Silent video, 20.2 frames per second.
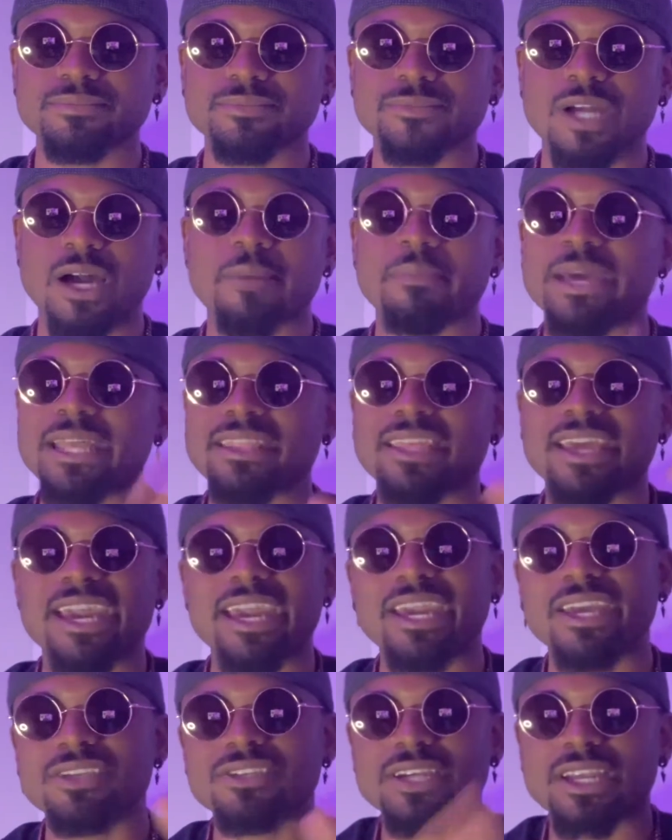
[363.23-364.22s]
I'm at the
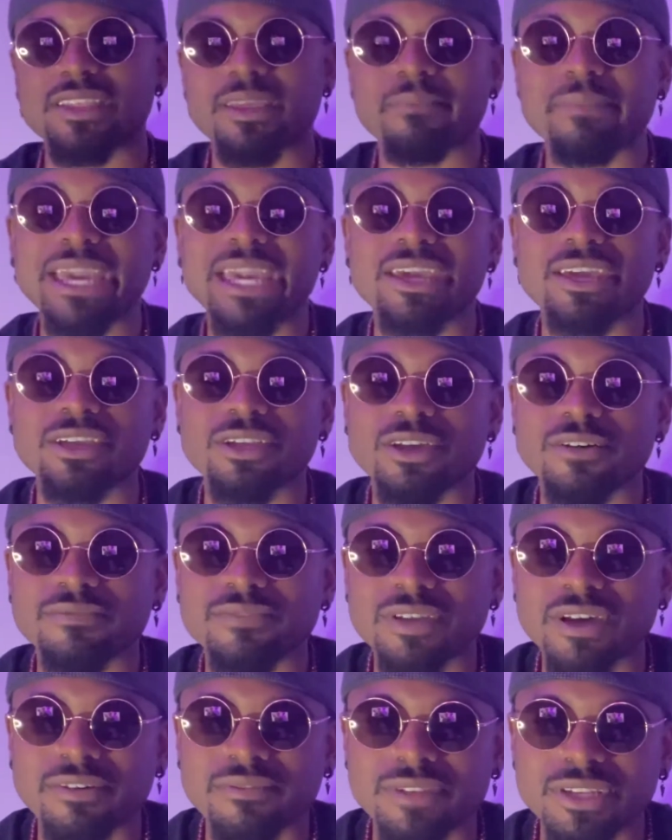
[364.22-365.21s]
age, at the making
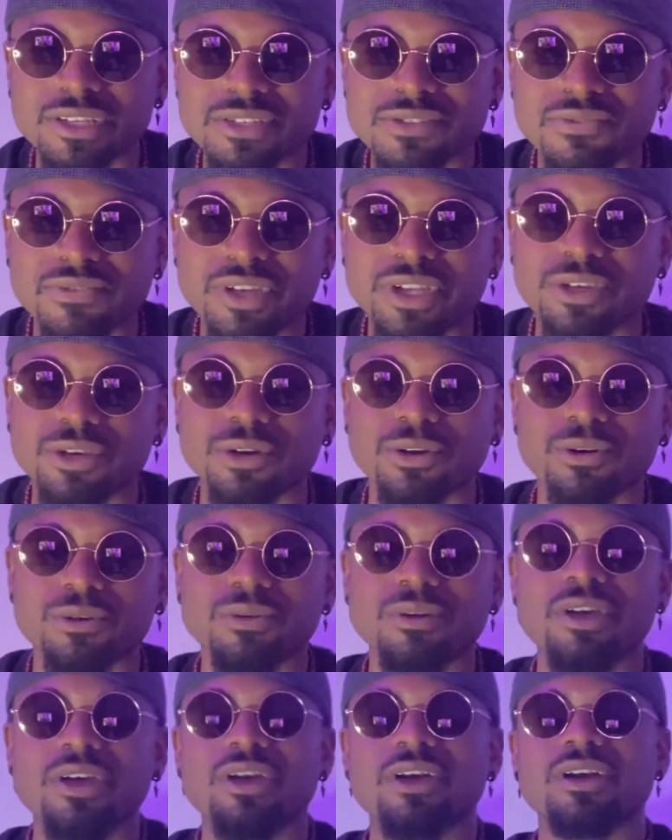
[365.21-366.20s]
of this video,
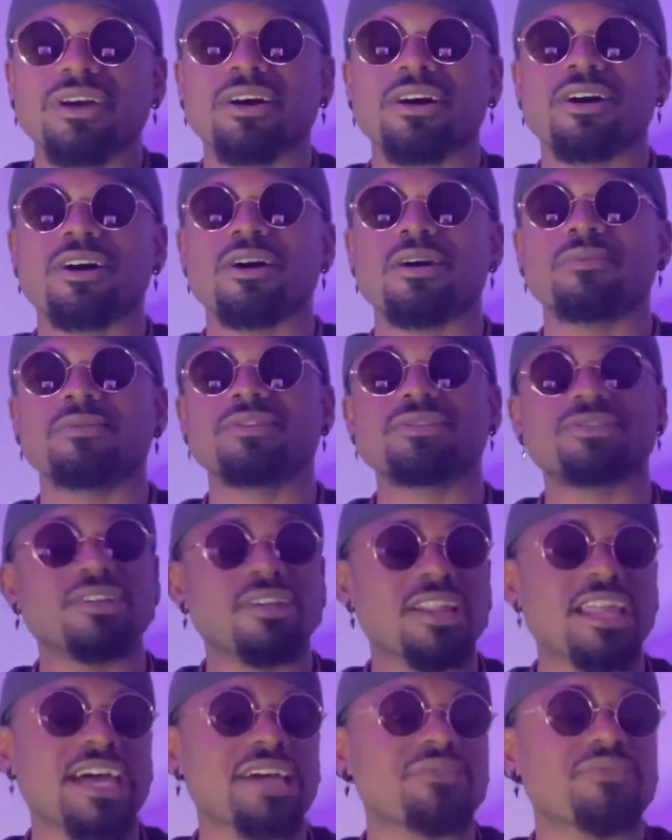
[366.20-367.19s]
this is the
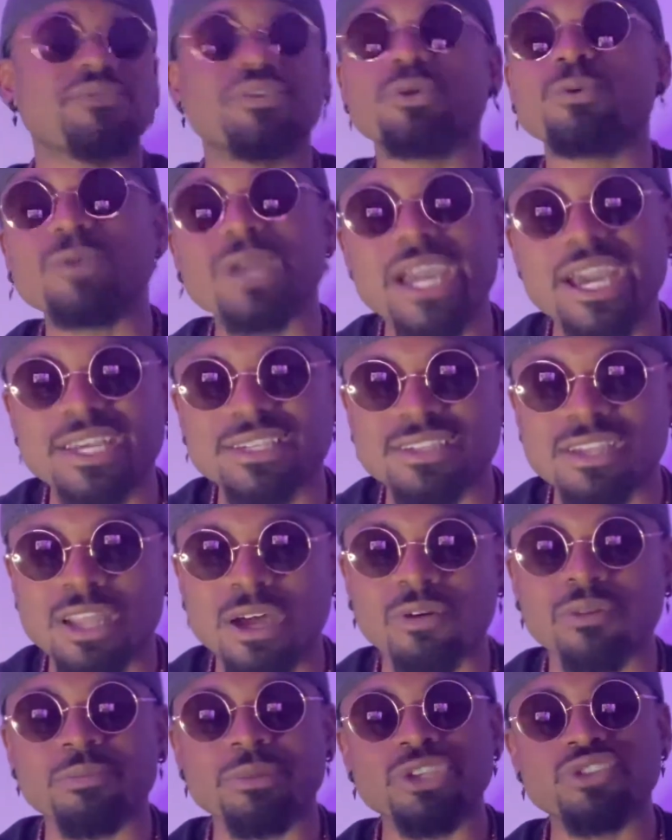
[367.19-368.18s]
last few days that I
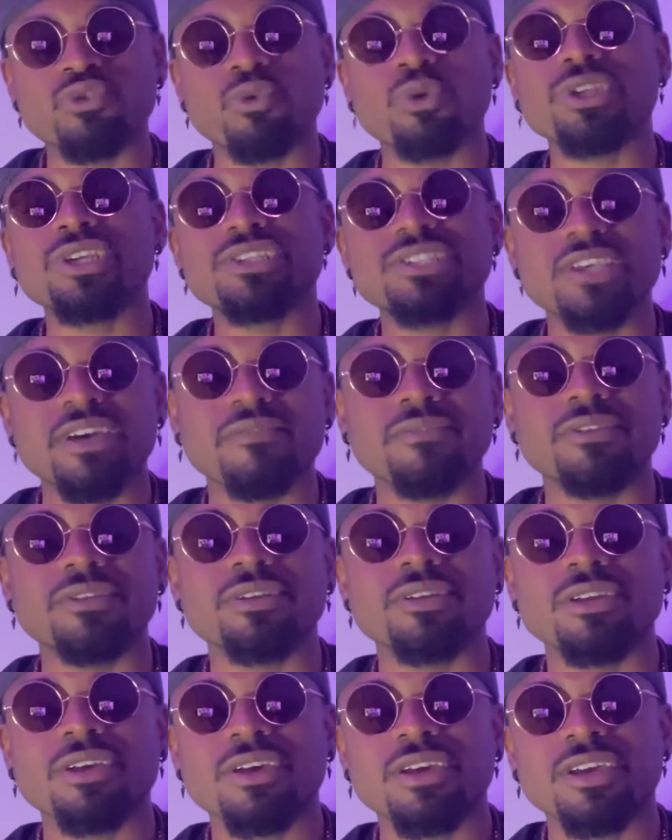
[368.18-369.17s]
will be 27
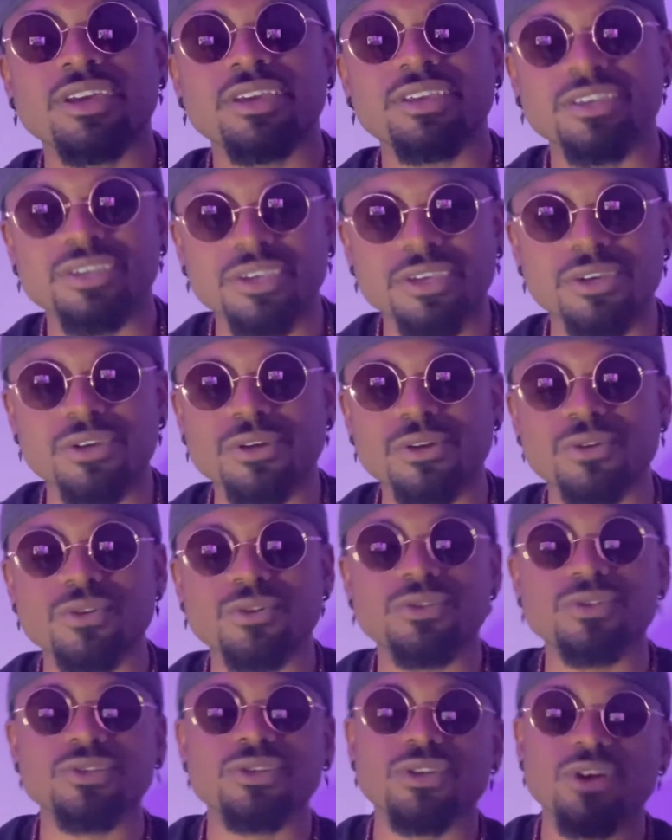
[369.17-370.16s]

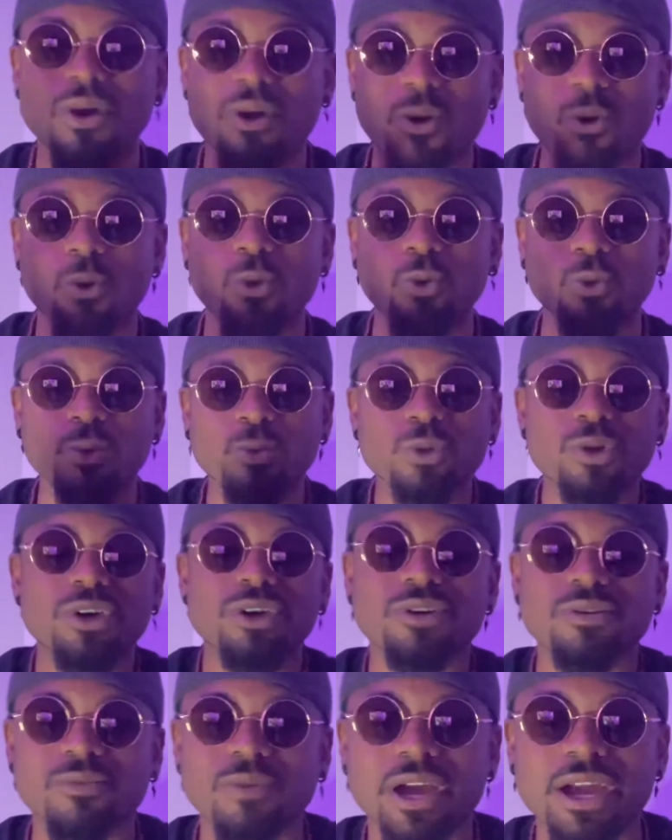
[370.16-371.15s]
years old,
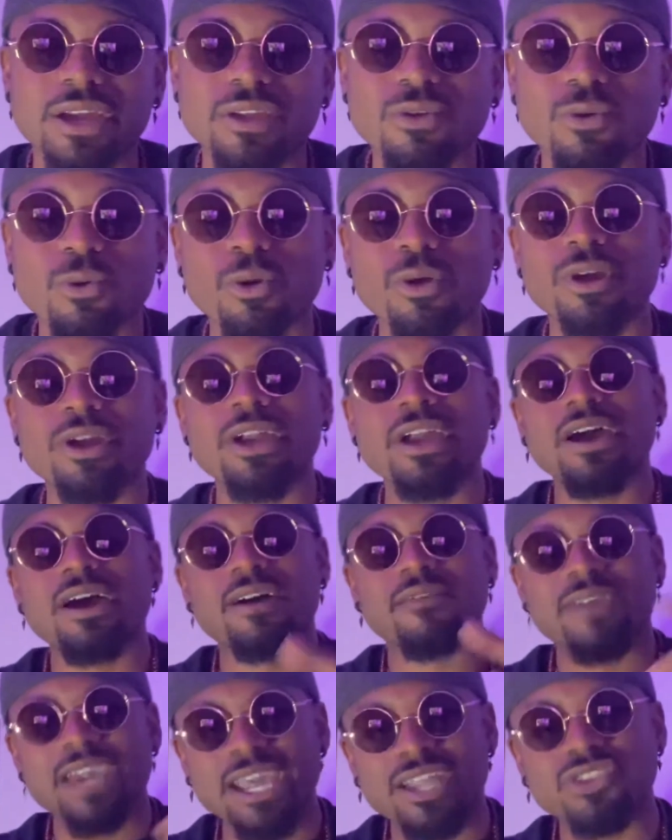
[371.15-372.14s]
right? Or
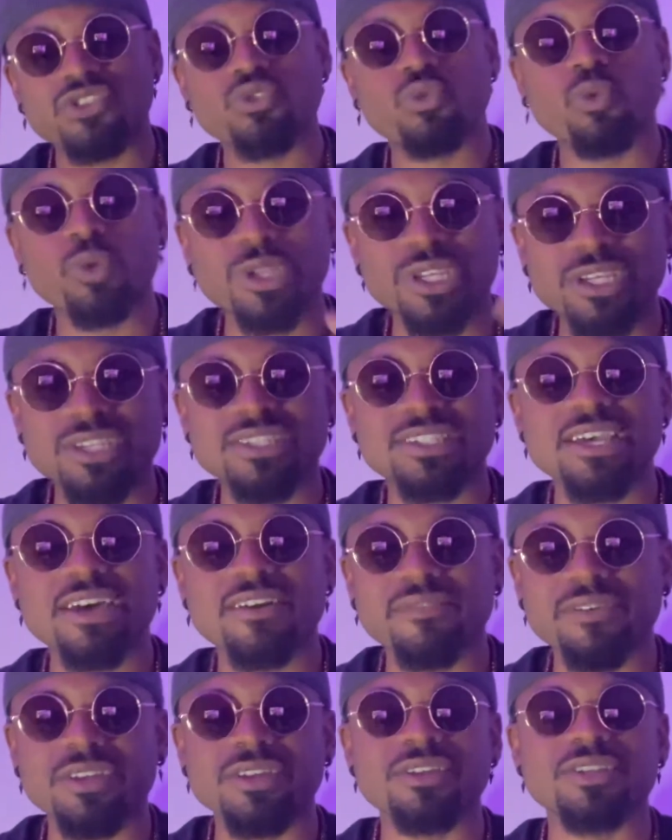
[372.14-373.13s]
I've had
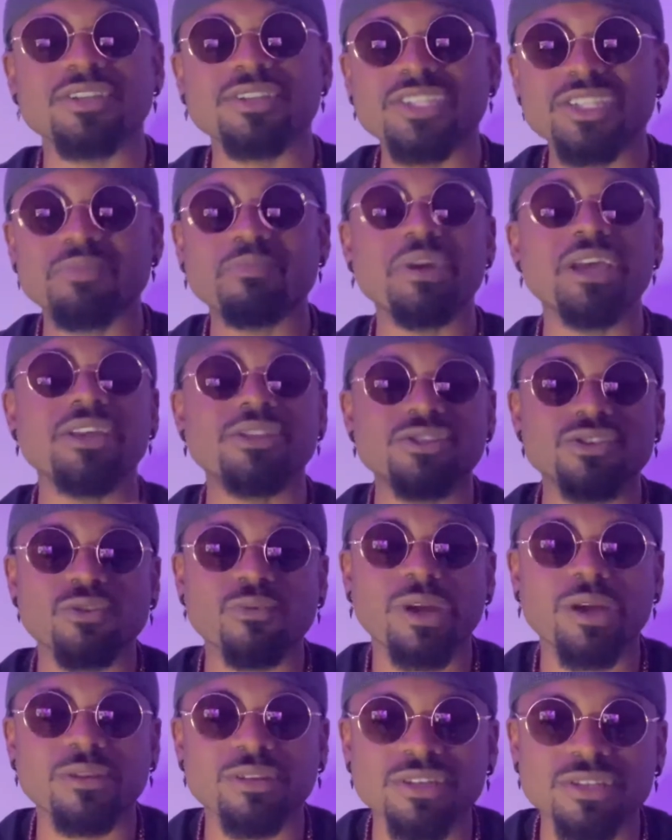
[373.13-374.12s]
27 spins
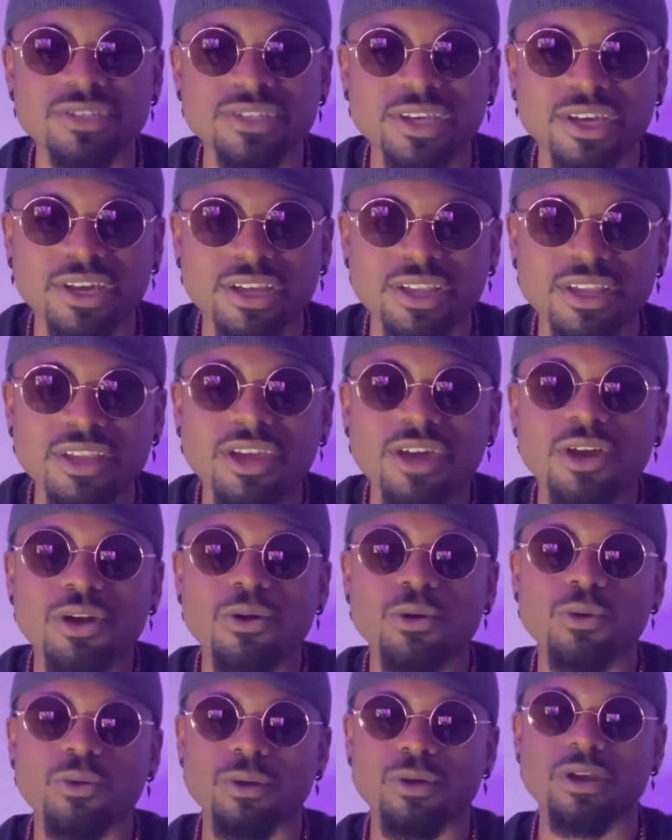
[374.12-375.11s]
around the sun,
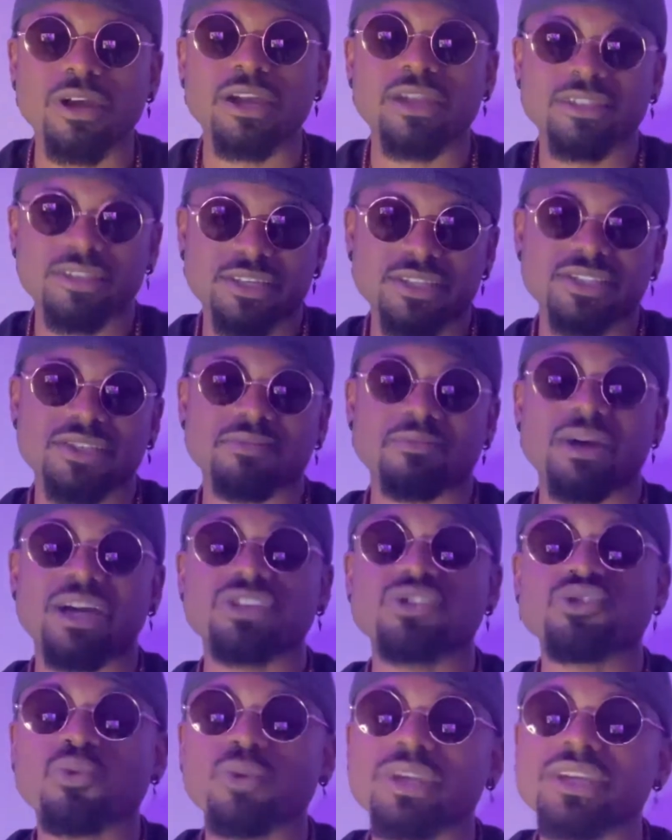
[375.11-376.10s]
or this is my
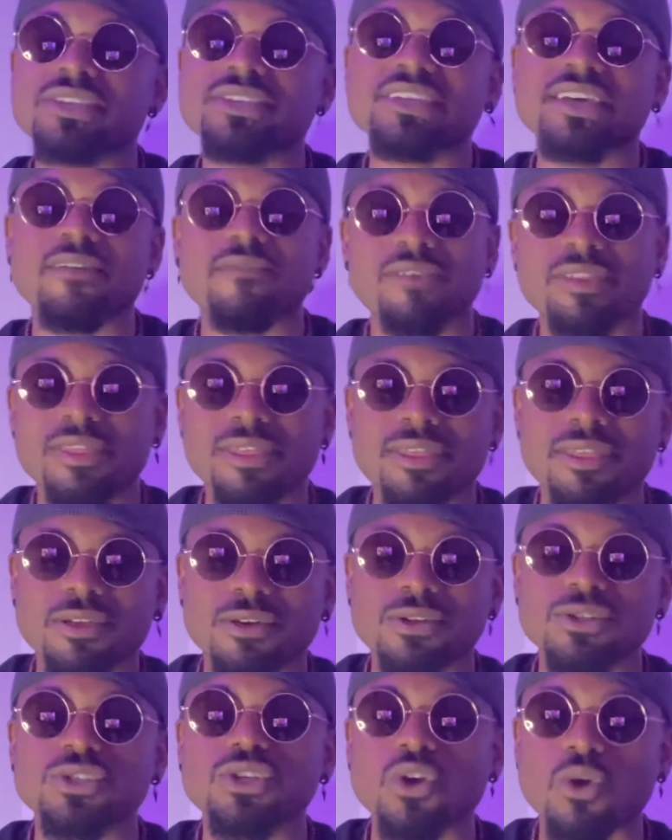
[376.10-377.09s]
27th
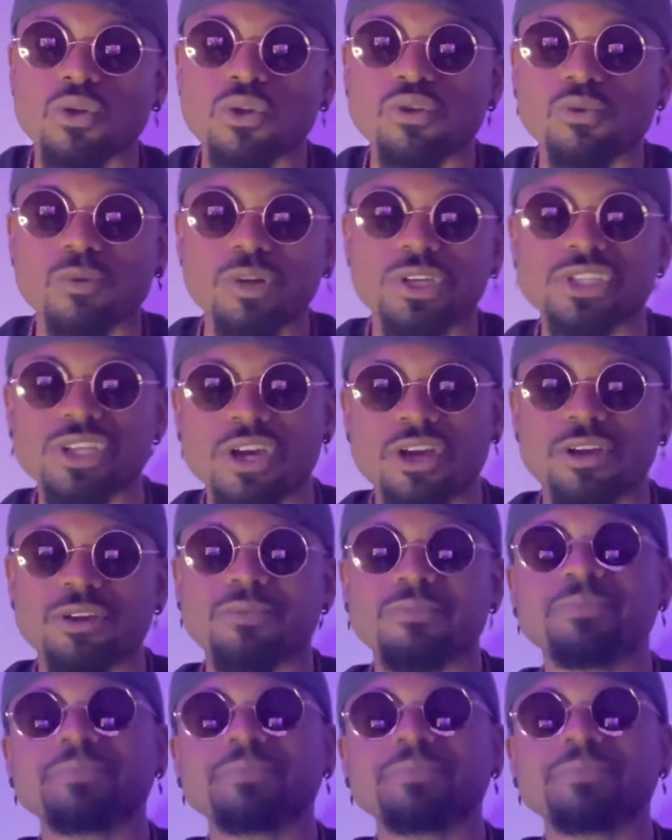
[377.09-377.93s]
solar return.